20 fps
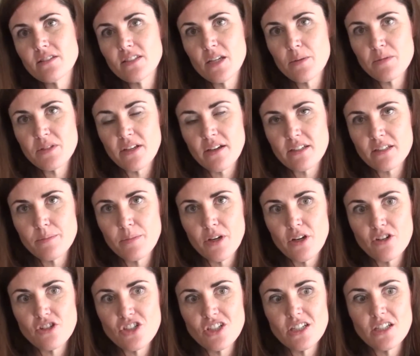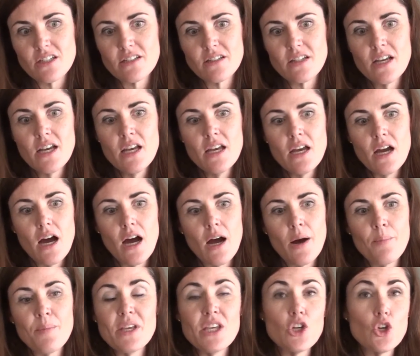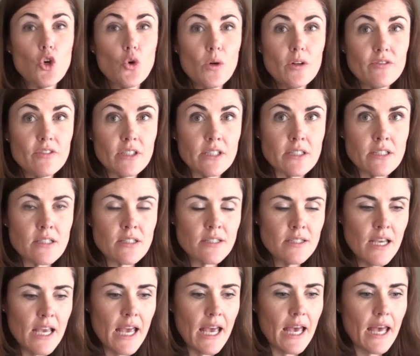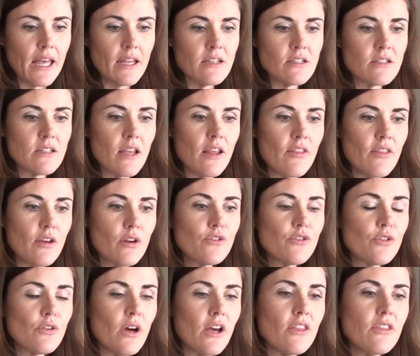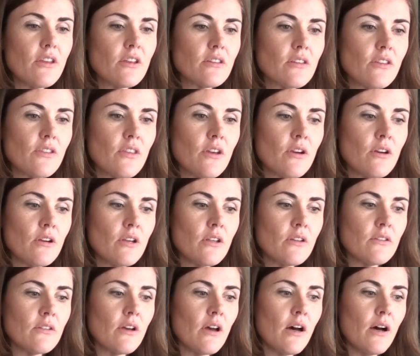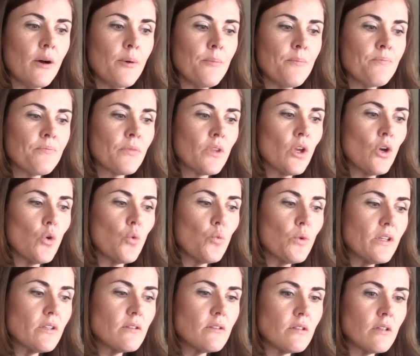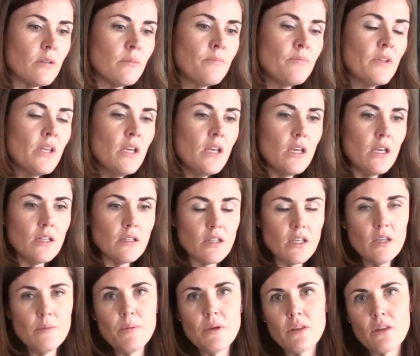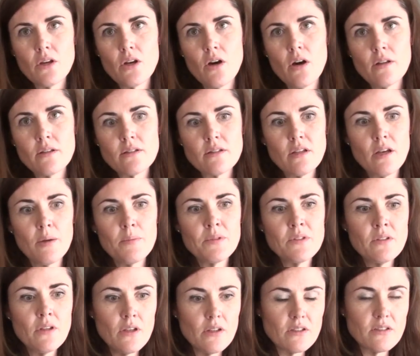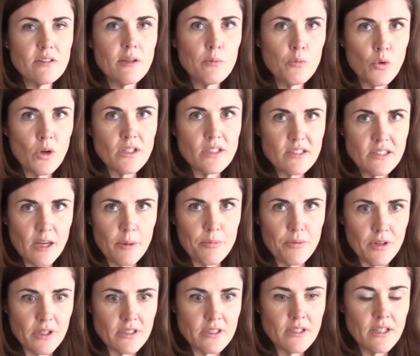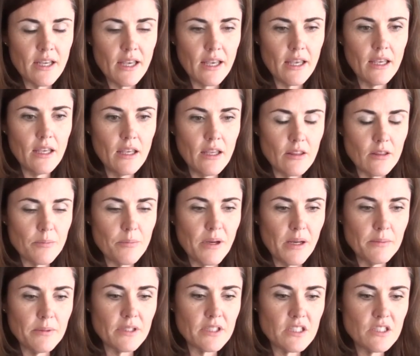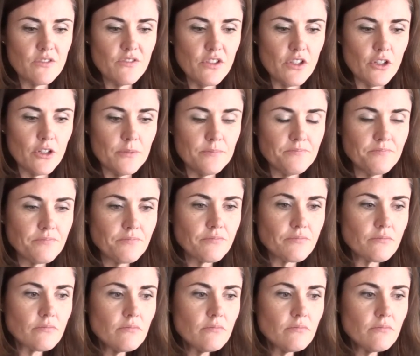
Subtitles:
a same-sex marriage is equivalent. And therefore I think that there is wisdom in keeping the concepts somewhat separate in the public sphere.